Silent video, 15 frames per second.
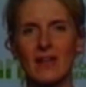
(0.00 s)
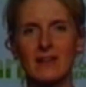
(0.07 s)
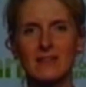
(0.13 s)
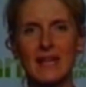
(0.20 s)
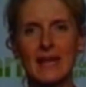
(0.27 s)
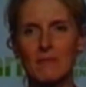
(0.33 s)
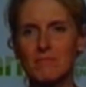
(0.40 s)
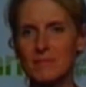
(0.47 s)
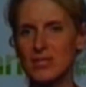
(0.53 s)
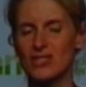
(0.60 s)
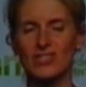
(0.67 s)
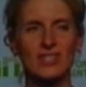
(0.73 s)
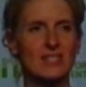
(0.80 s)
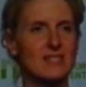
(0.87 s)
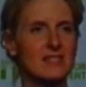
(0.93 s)
and
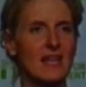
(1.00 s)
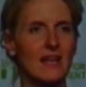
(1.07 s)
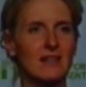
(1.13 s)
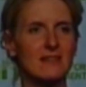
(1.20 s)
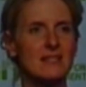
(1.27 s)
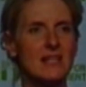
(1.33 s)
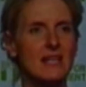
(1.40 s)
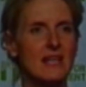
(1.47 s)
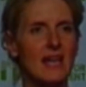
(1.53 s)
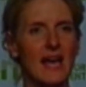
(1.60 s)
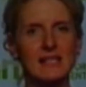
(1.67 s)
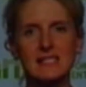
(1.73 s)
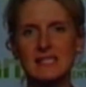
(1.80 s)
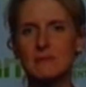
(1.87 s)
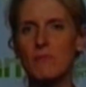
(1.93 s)
ambitious
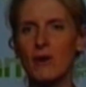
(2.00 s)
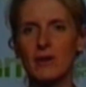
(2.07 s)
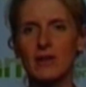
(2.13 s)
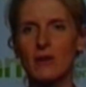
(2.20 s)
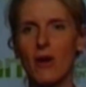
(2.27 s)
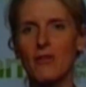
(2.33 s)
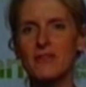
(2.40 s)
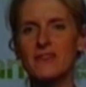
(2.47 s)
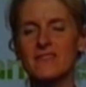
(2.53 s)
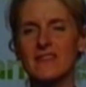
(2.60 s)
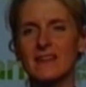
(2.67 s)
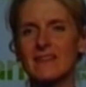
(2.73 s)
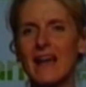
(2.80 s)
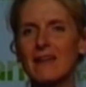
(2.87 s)
and smart and all these things.